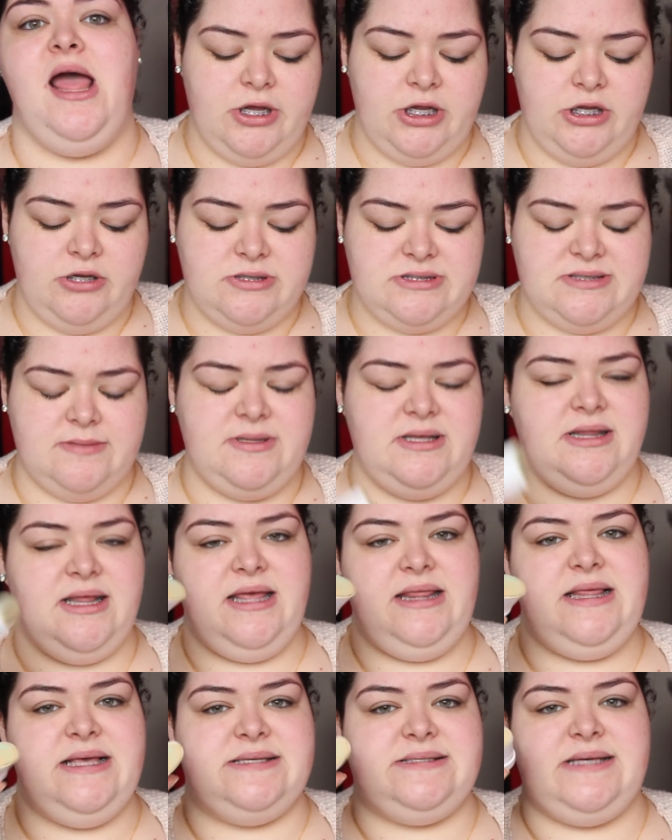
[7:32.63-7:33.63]
You can use something
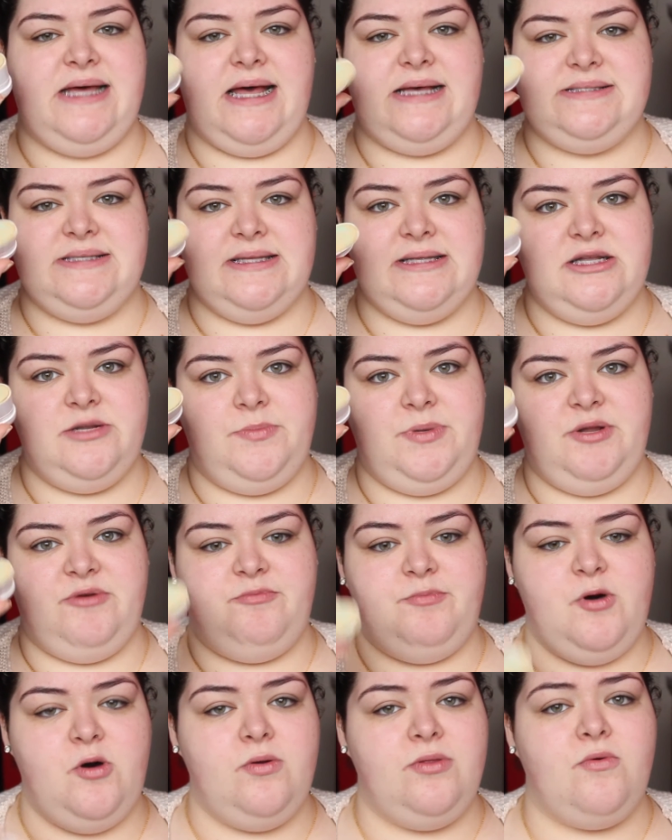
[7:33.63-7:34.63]
like this that has a little bit
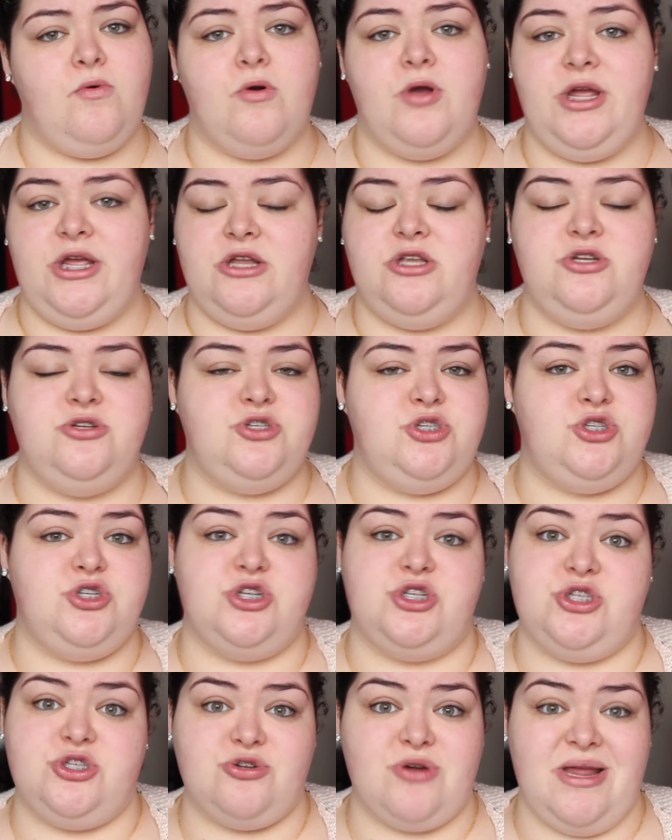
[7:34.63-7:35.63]
of both, or you can use
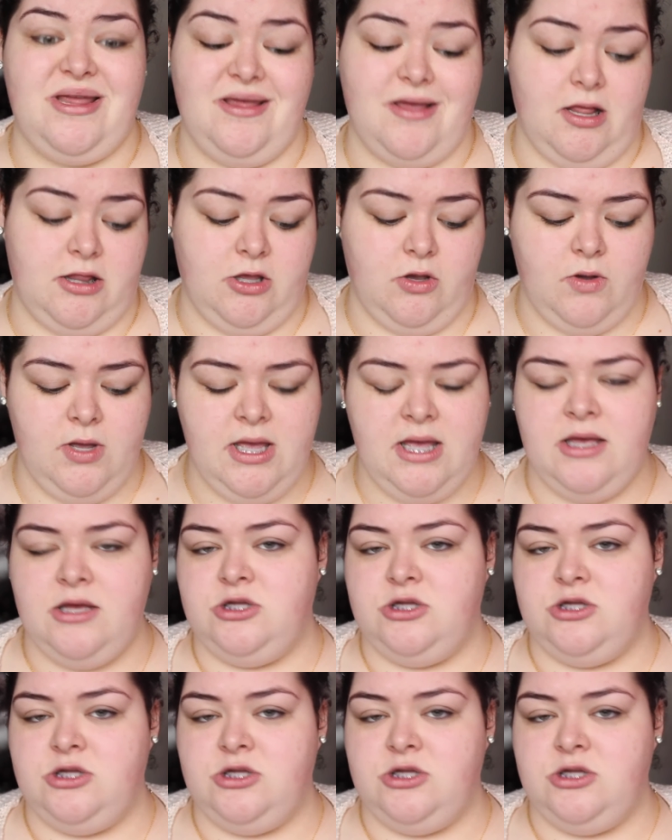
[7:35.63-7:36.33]
just straight yellow.